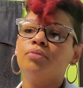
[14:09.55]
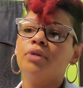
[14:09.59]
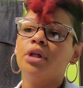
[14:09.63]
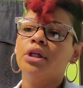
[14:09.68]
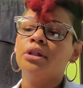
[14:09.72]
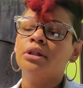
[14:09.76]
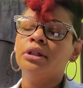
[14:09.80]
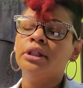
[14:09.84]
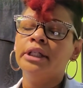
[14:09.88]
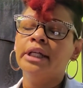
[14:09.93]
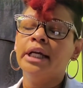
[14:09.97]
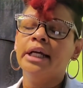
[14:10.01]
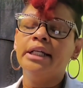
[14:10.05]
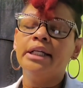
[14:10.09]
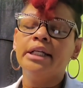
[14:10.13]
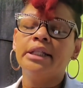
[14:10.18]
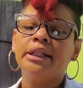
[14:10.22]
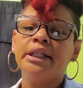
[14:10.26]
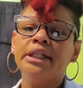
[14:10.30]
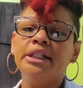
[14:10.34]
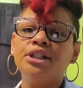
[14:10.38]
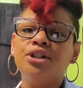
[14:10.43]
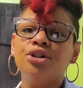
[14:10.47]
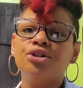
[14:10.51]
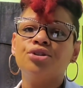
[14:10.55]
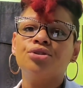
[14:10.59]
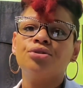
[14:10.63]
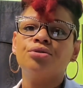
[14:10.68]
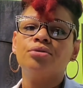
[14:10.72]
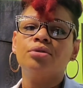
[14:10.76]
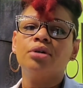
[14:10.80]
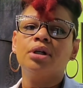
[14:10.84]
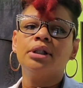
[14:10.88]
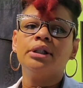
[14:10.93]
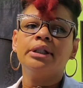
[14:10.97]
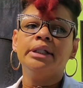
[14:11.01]
look at the things that
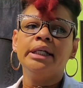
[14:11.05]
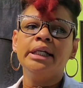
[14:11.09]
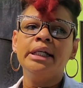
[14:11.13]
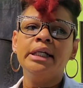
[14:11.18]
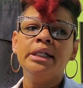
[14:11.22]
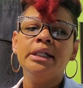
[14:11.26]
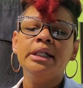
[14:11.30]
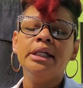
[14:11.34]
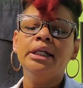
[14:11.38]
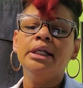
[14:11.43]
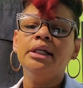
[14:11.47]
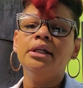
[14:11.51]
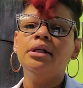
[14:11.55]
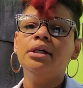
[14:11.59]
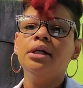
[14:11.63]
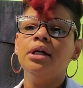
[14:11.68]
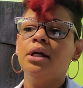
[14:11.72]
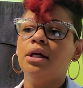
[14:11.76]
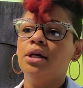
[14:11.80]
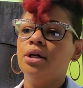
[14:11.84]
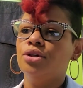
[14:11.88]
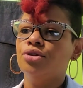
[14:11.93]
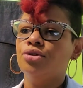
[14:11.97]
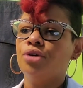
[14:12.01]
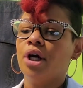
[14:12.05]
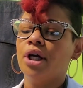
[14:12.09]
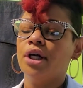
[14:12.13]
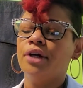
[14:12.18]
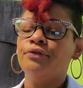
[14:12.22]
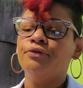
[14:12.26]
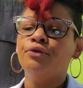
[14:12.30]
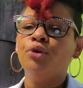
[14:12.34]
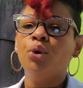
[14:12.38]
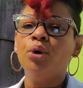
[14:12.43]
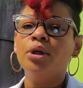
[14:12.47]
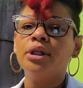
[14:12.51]
you're eating, try to
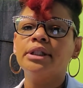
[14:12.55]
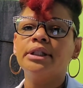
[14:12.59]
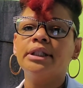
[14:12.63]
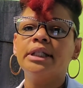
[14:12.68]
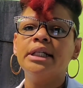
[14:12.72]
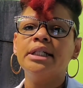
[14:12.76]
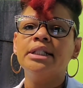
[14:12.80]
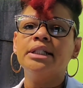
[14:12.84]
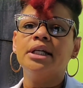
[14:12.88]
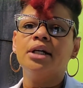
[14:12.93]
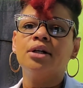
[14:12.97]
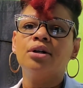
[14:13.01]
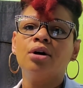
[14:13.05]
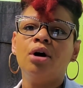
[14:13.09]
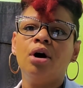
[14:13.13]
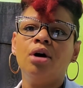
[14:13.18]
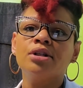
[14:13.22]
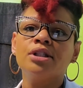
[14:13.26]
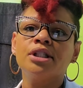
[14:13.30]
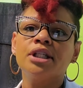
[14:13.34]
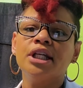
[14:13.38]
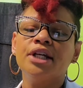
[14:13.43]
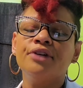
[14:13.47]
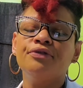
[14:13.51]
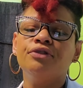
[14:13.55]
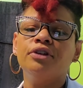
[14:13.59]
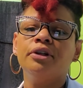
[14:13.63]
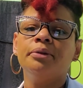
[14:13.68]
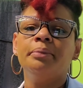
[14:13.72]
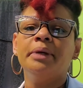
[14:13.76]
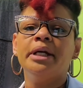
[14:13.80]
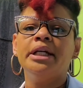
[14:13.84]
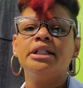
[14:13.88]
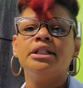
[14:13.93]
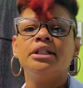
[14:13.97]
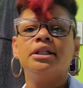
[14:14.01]
avoid the things that cause the
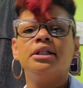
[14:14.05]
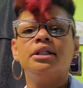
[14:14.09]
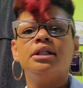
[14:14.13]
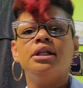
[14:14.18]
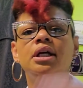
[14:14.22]
inflammation.